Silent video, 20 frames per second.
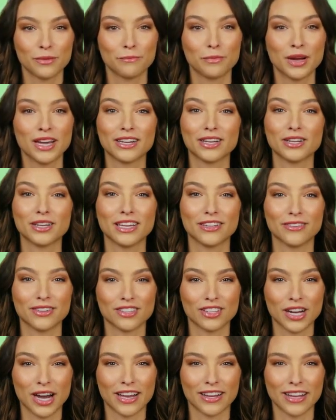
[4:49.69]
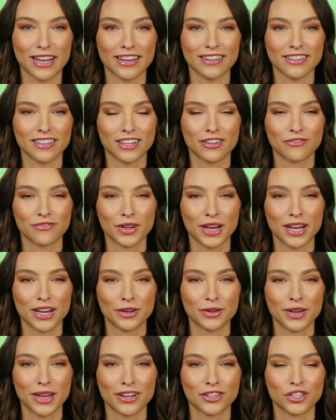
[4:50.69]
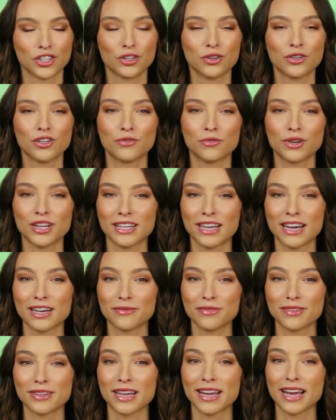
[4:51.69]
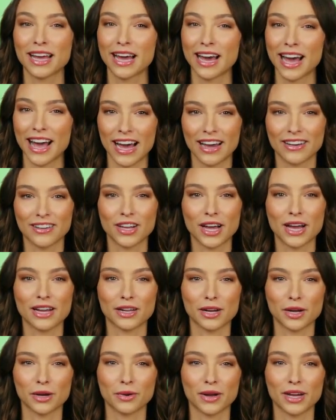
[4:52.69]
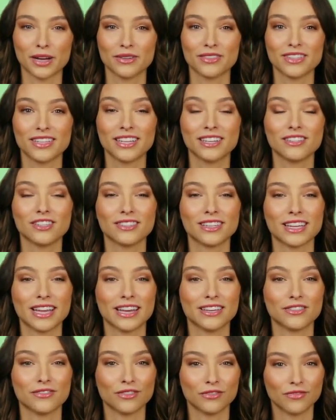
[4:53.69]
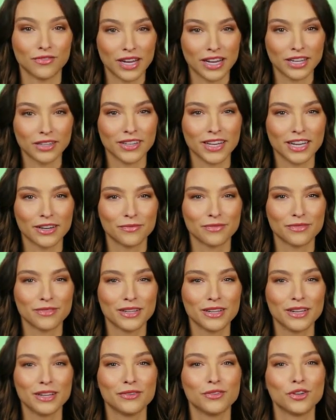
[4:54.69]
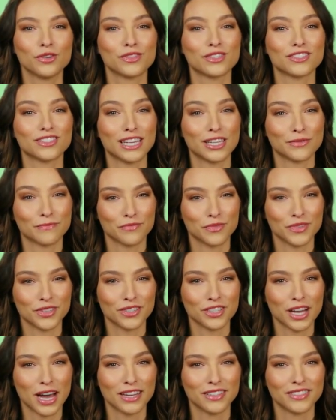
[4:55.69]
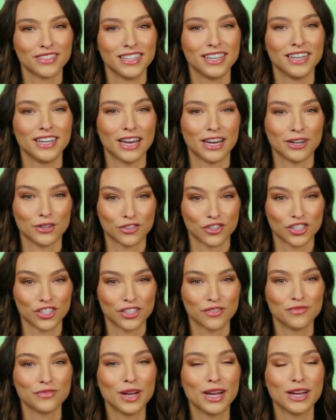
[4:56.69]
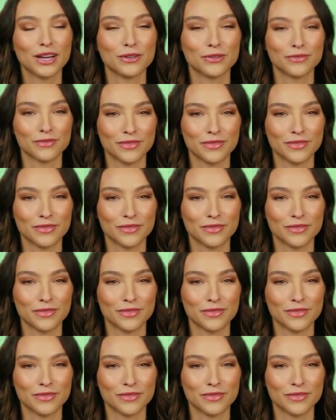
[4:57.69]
Right-click the .nd file and choose Rename. Add .old to the end of the file name. Do the same for the .tlg file.